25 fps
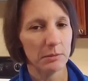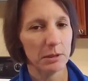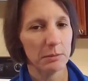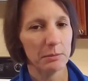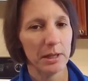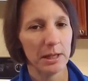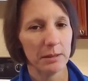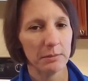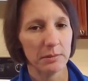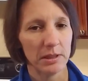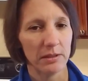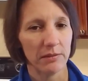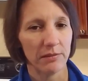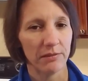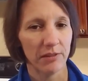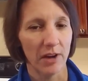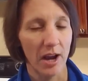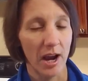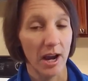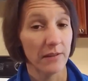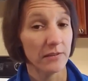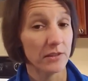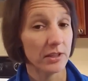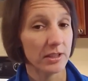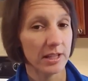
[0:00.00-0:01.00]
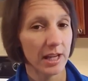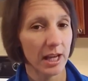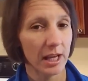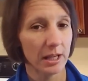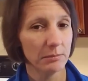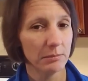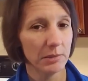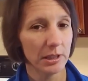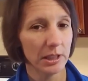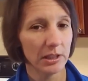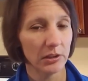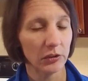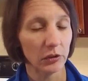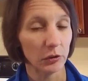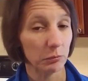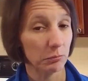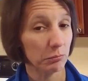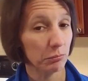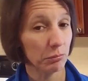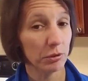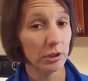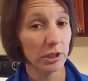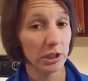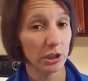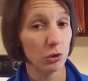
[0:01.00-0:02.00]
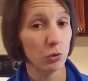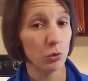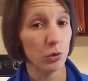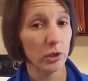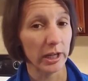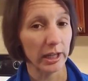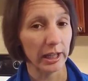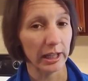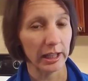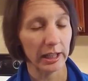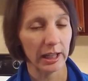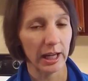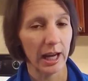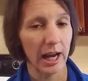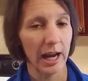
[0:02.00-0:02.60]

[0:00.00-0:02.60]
to be maybe 5 to 10 minutes. It's pretty quick.